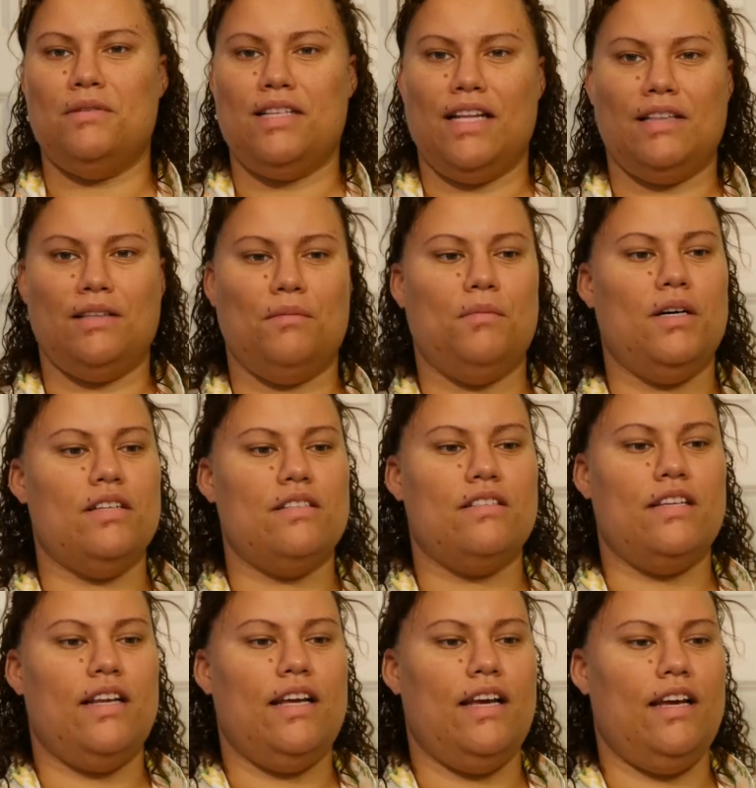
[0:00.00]
at the mall
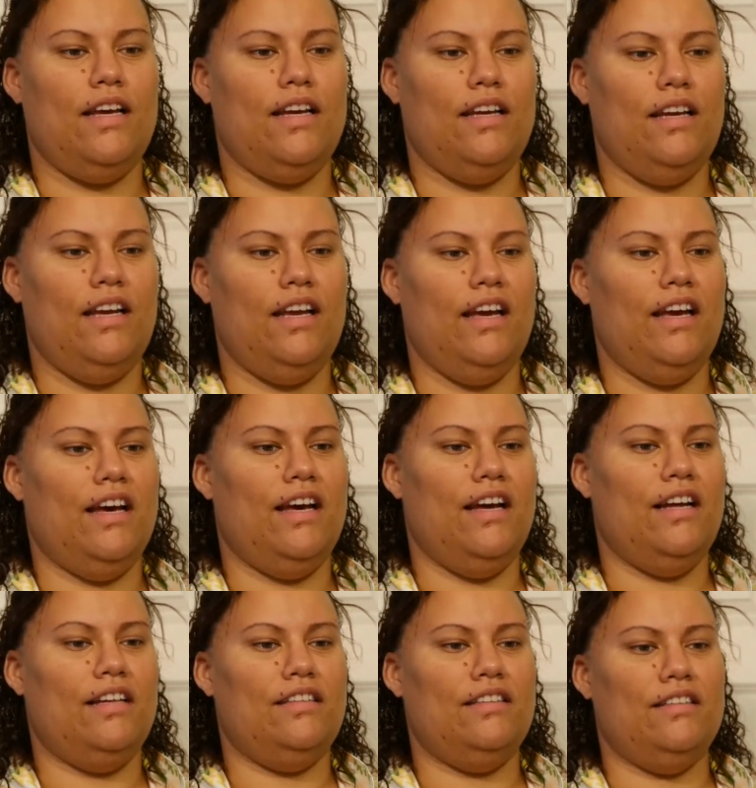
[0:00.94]
today
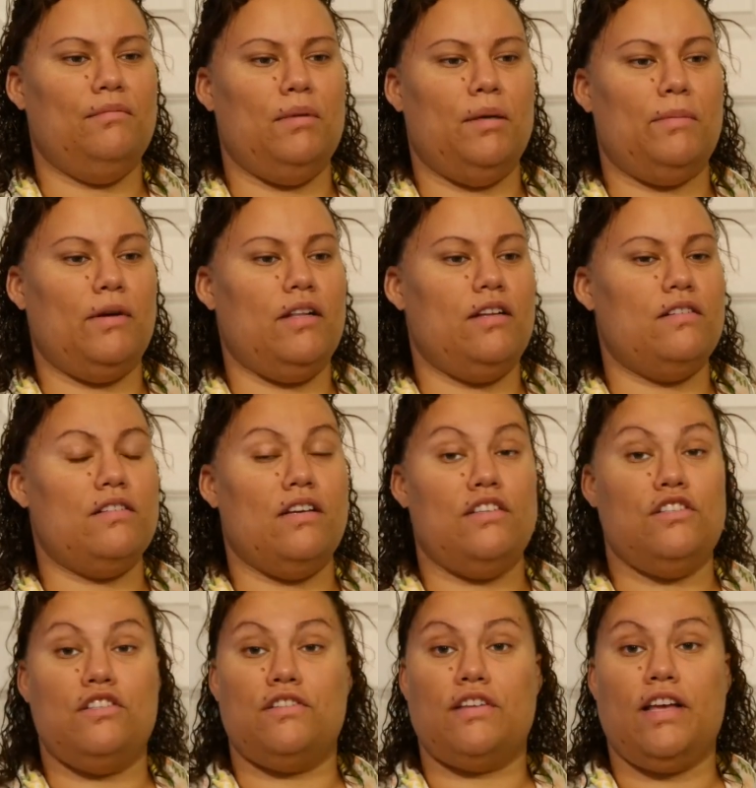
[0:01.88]
and my brother
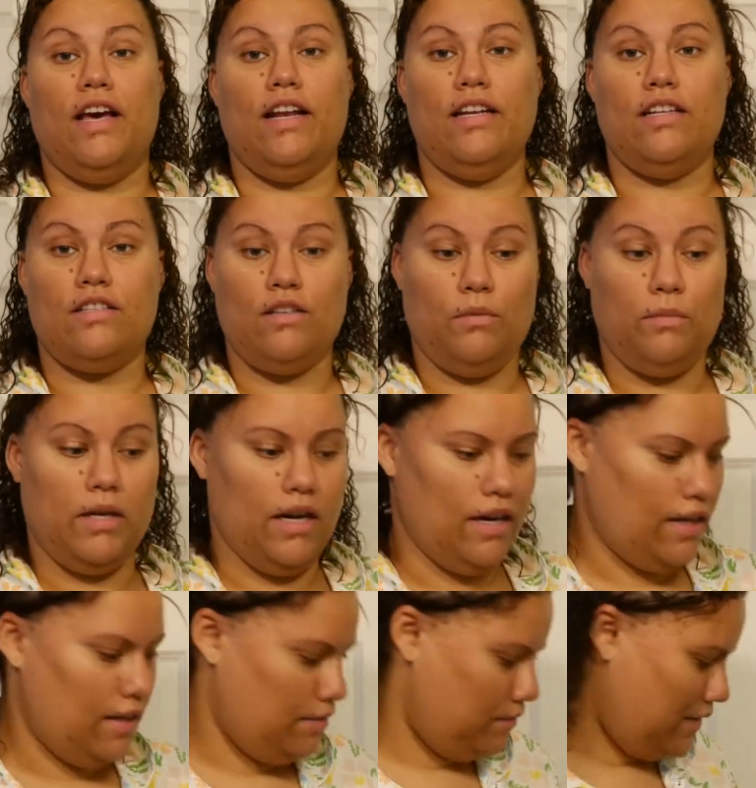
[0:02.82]
said just get it, so we
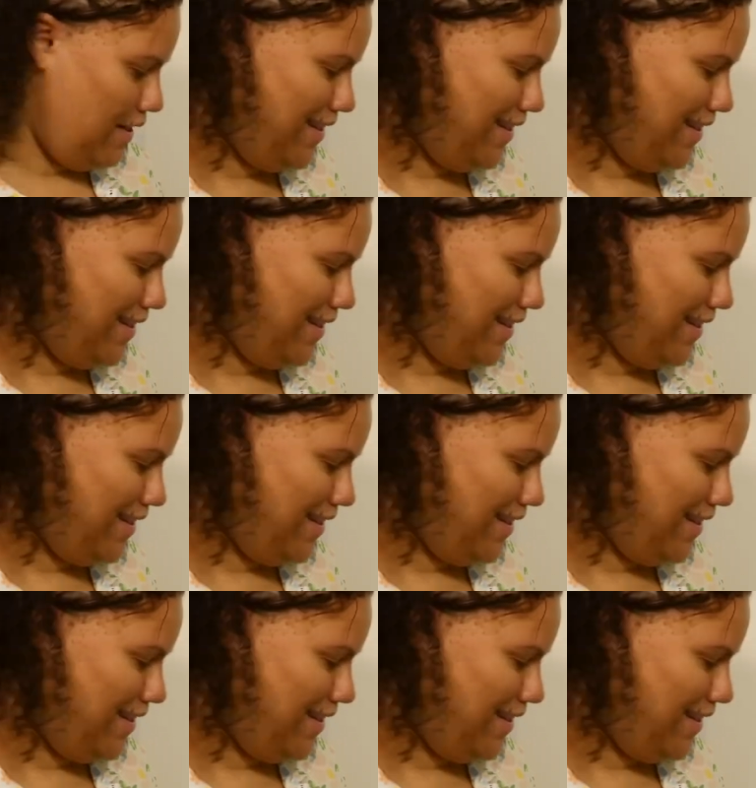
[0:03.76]
got it.